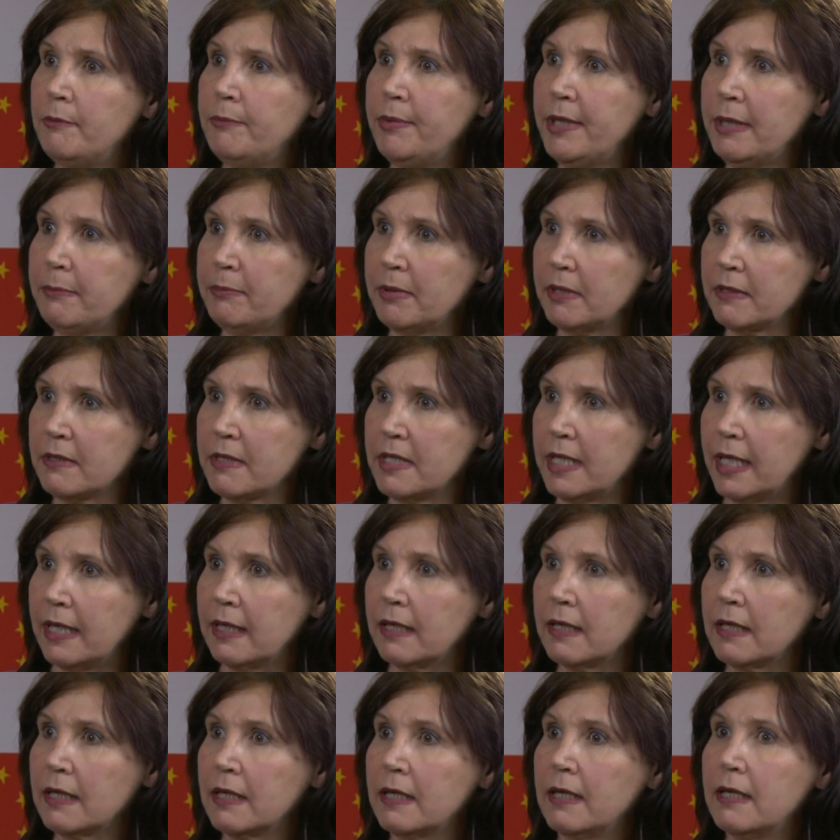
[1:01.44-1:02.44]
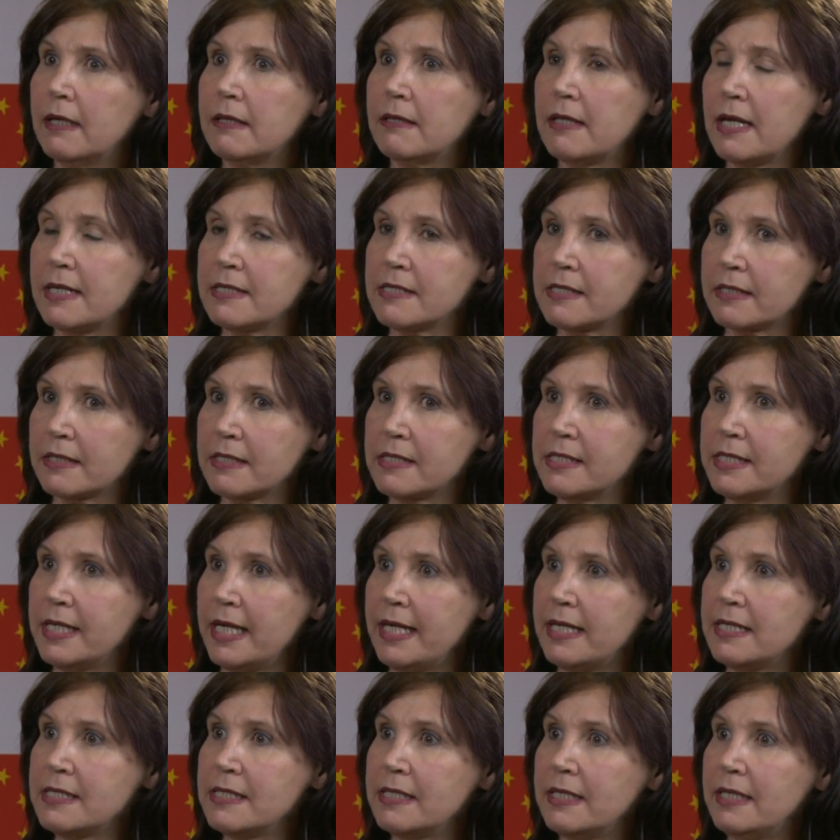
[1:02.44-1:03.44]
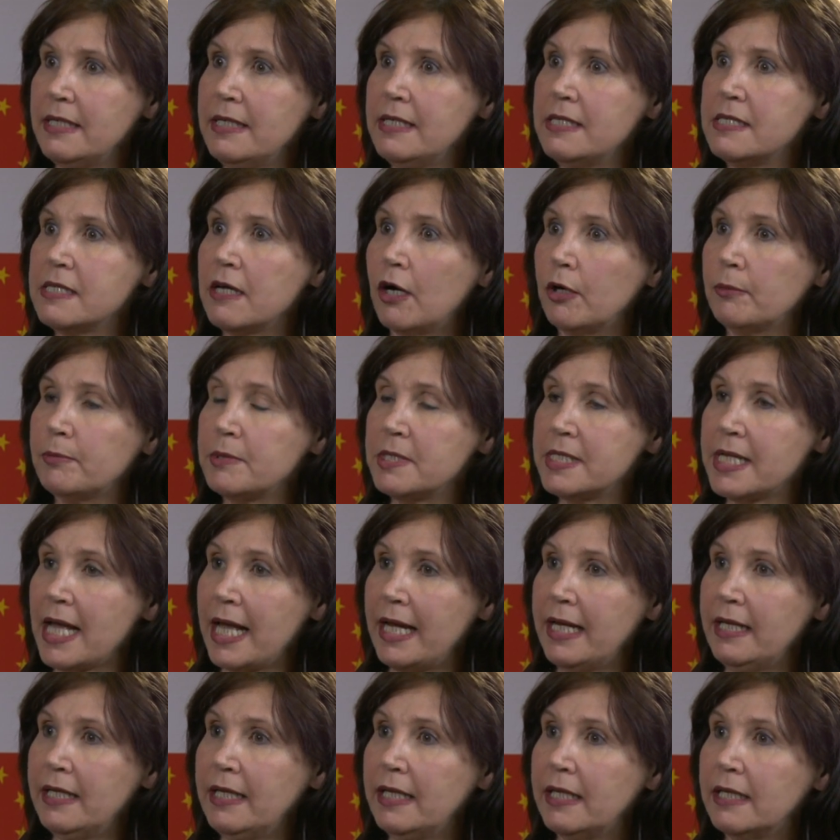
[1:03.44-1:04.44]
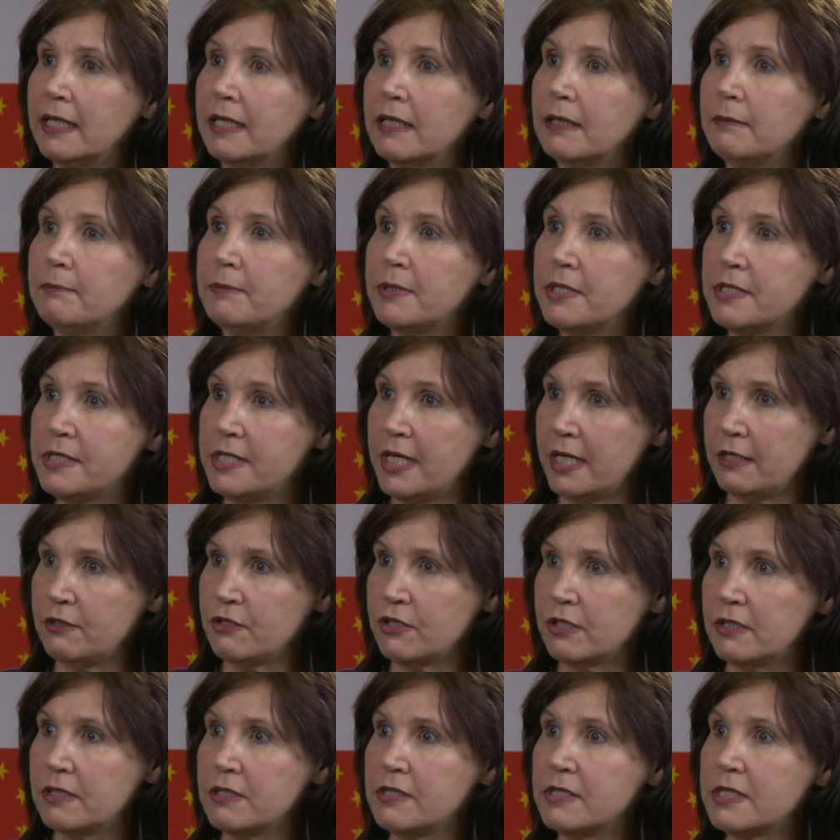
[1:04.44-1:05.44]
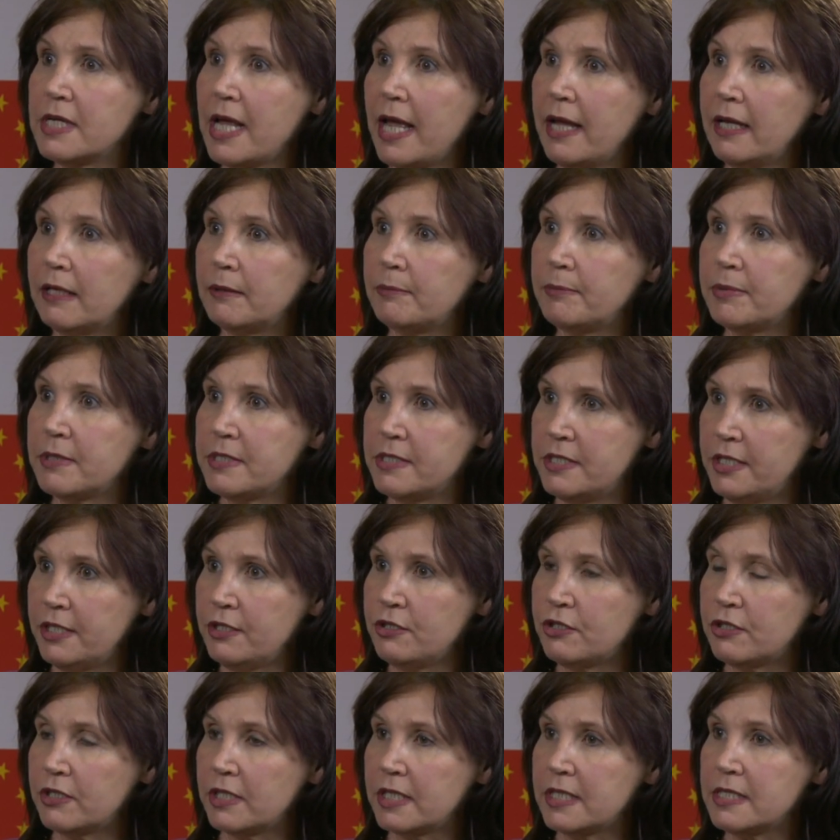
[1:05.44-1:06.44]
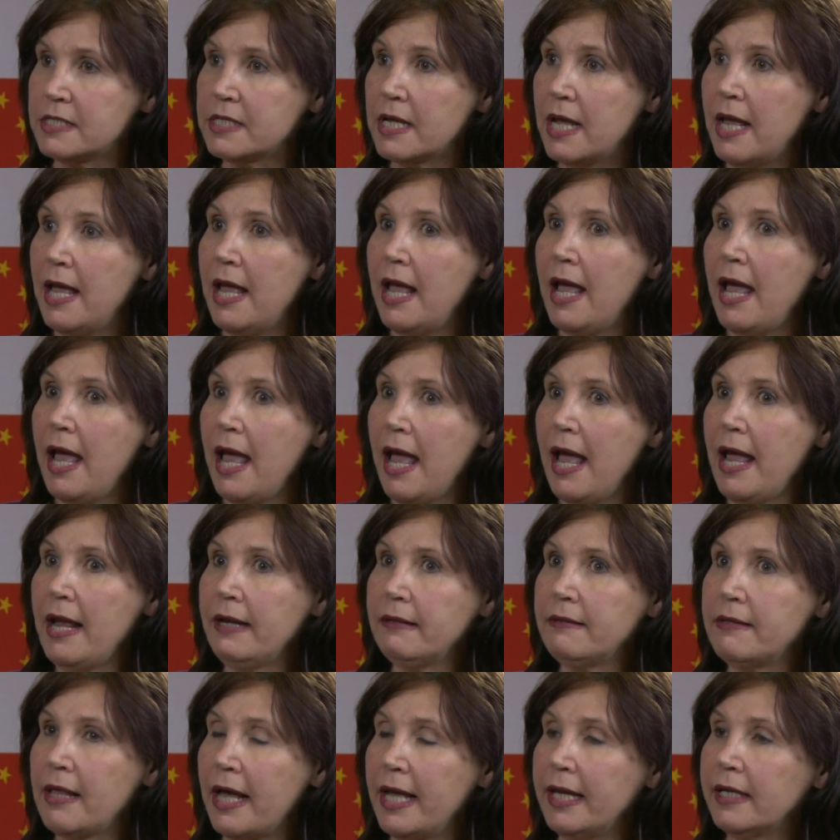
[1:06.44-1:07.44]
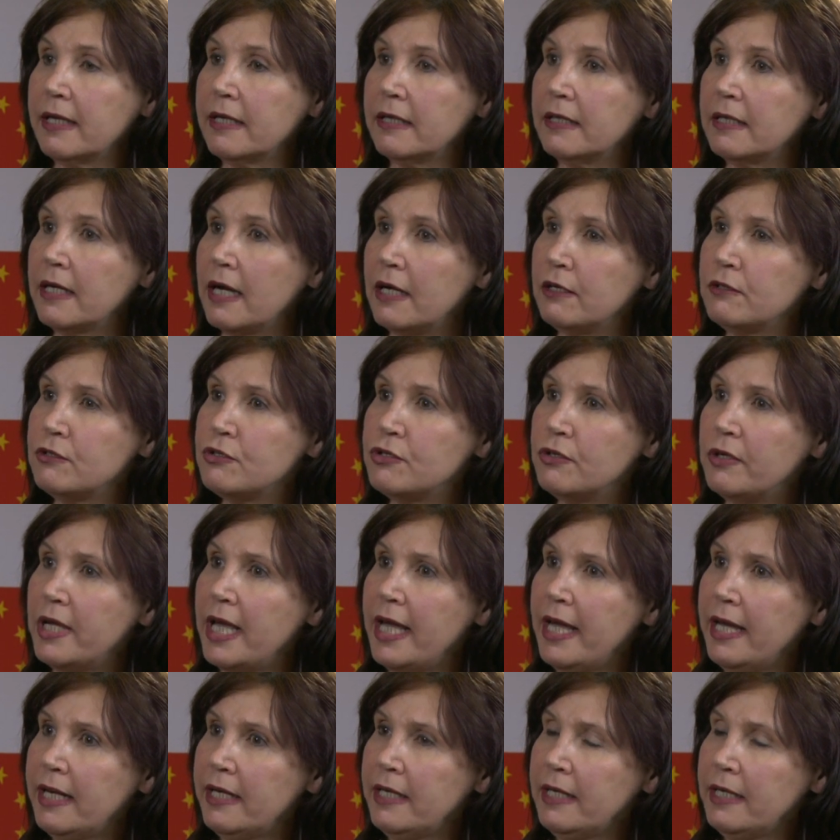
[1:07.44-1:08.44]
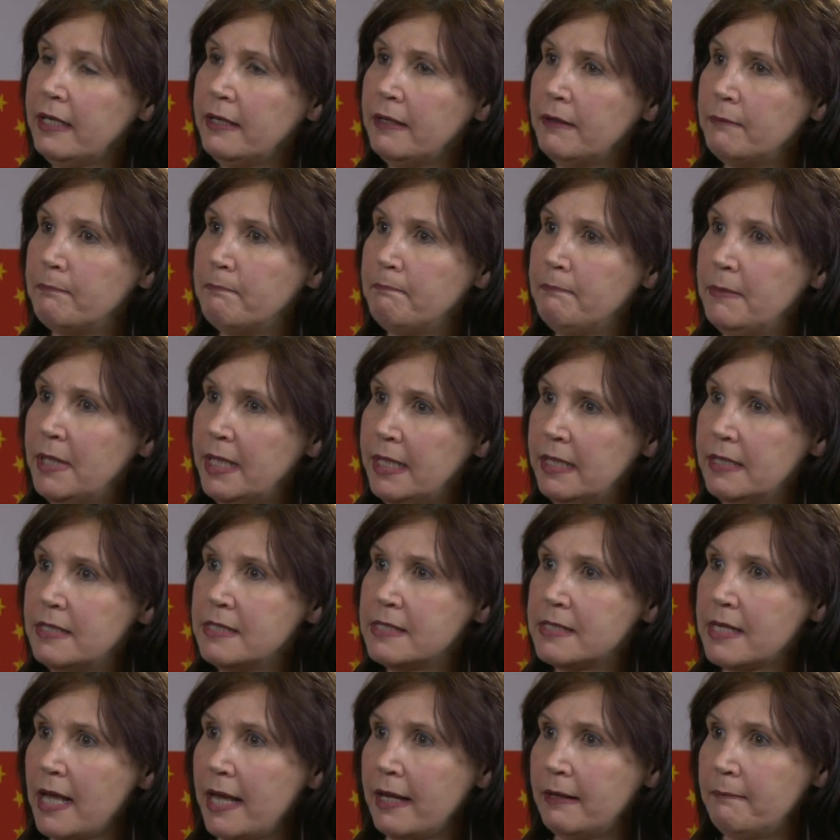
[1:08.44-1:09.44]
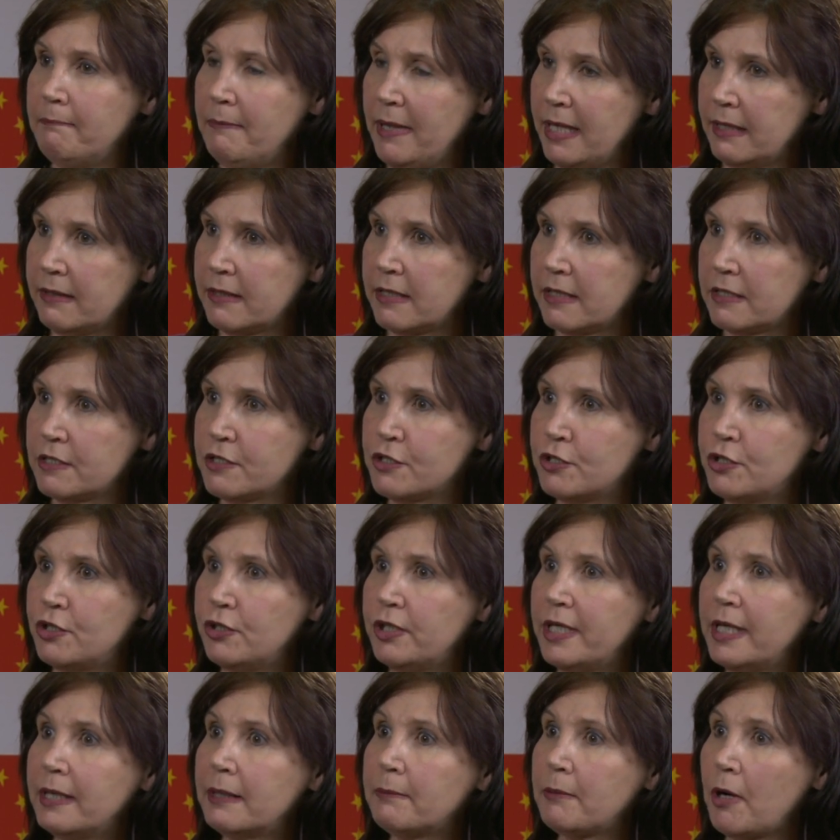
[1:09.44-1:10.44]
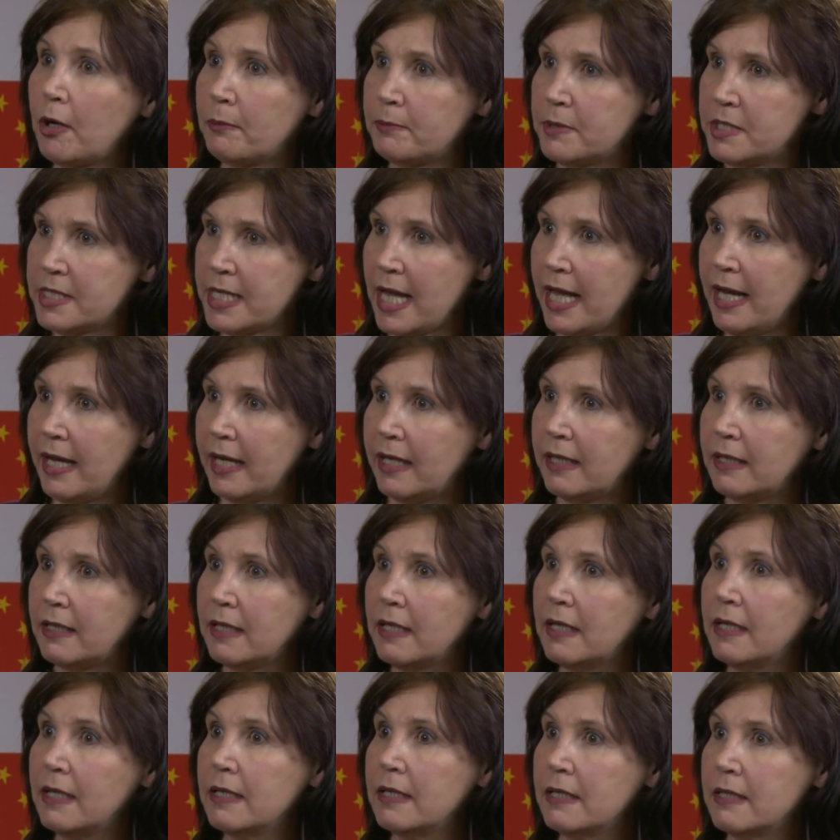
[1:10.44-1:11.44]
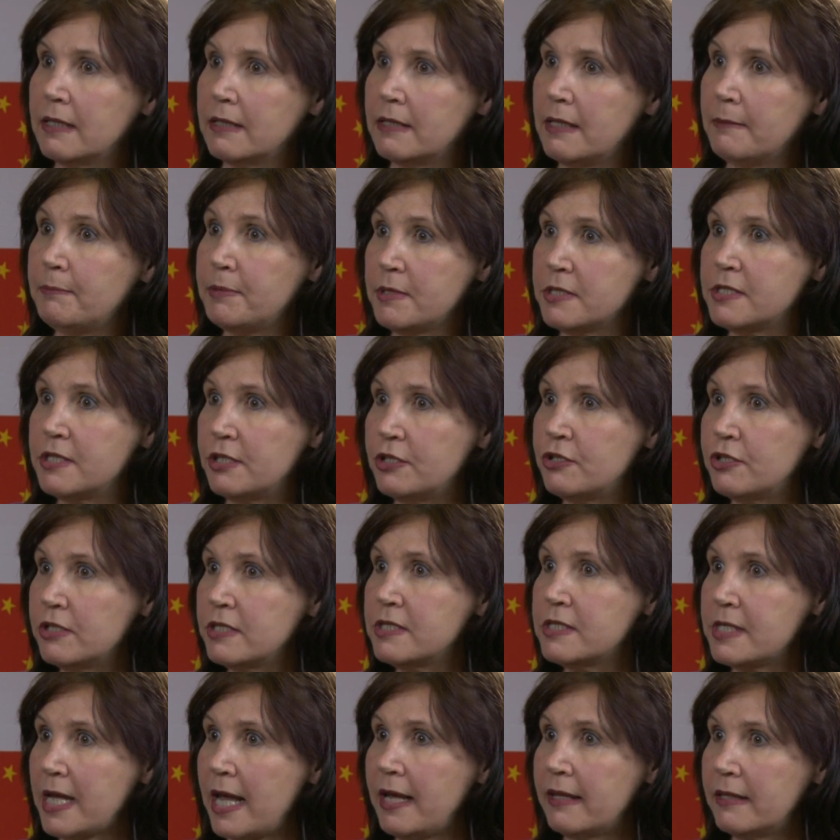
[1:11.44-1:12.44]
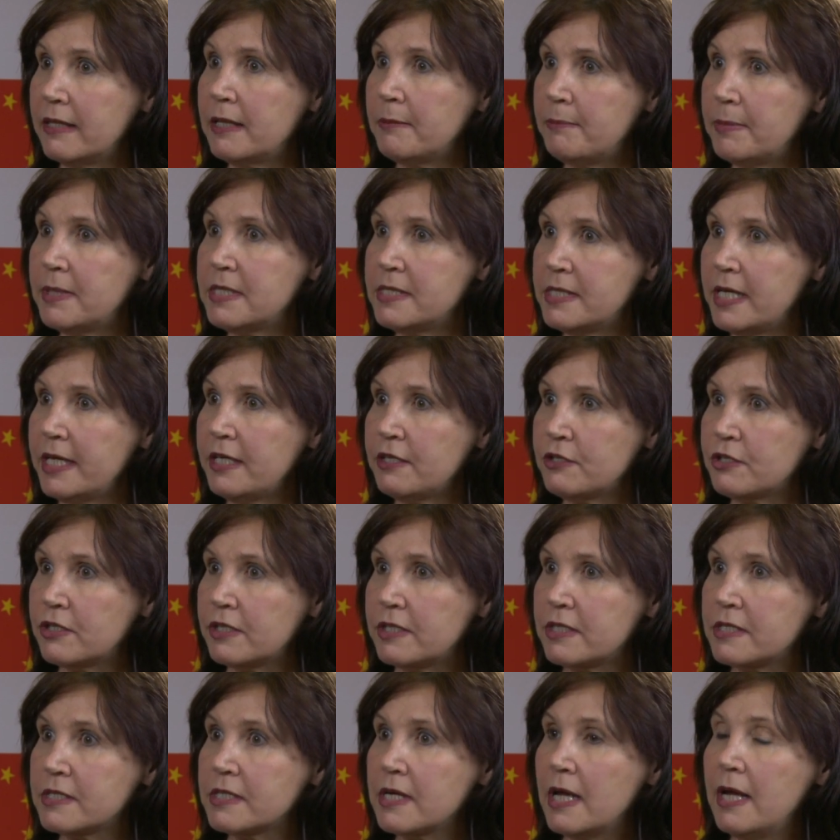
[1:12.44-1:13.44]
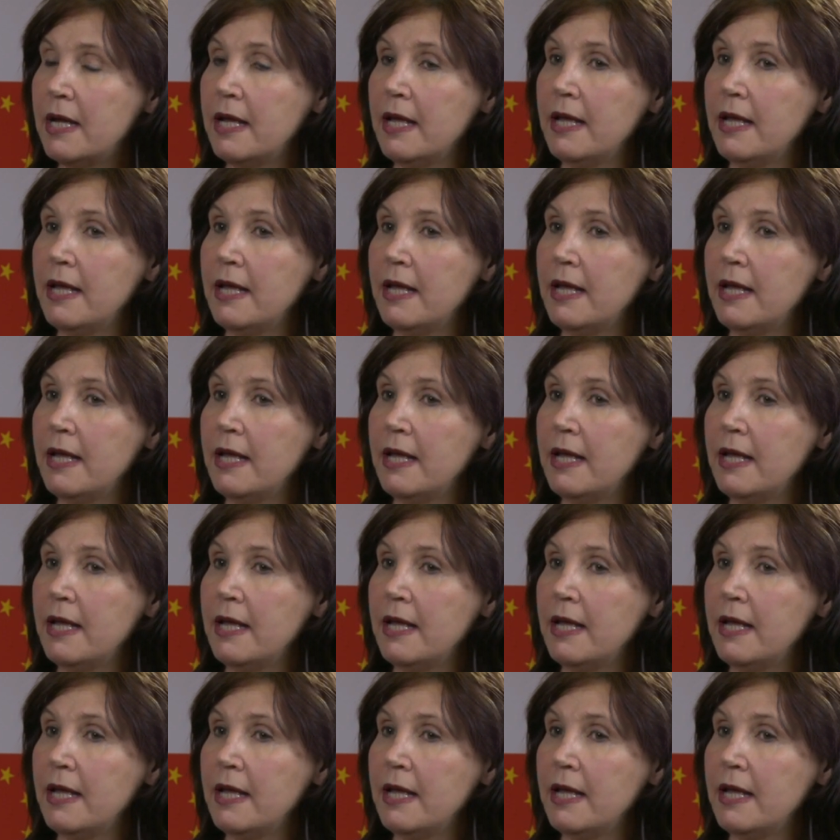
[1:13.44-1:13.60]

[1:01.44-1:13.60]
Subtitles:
People think that success is obtaining possessions and positions, and they can go to any means and methods to obtain the positions and the possessions.